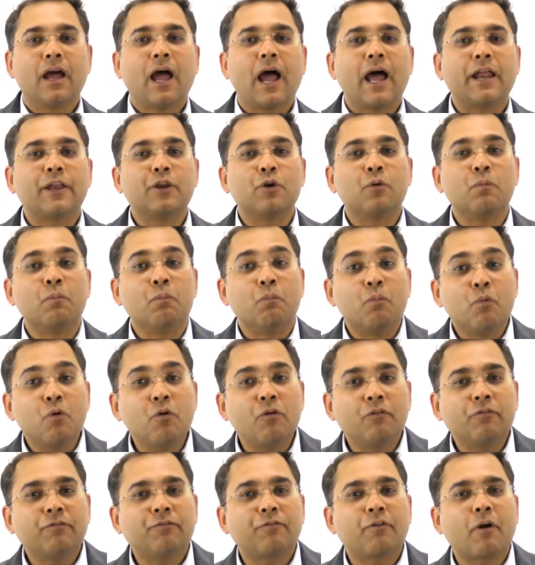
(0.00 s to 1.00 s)
And you
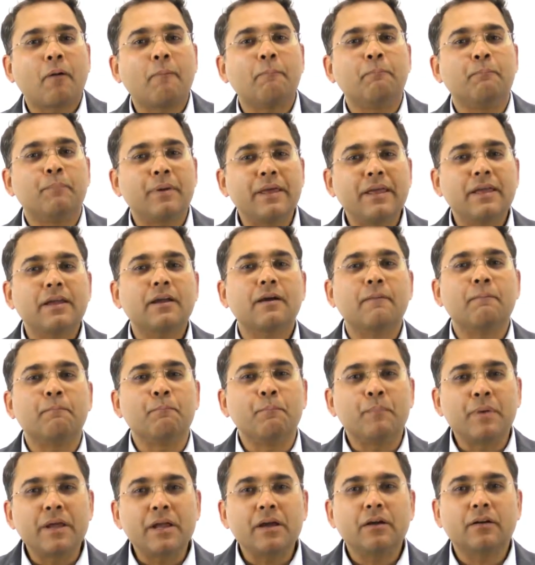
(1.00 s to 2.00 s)
move from being a
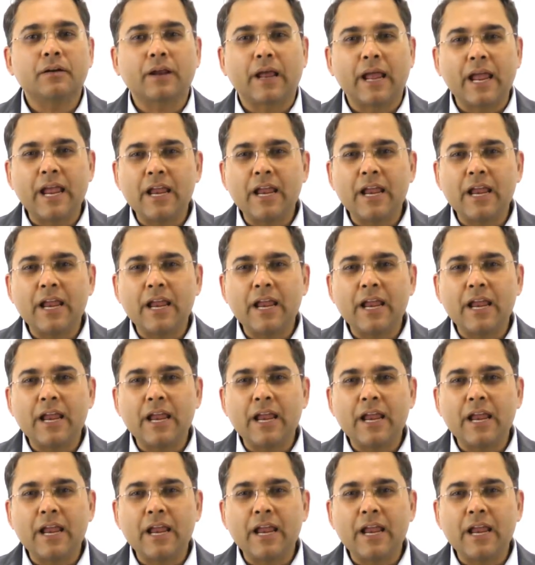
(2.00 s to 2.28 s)
mere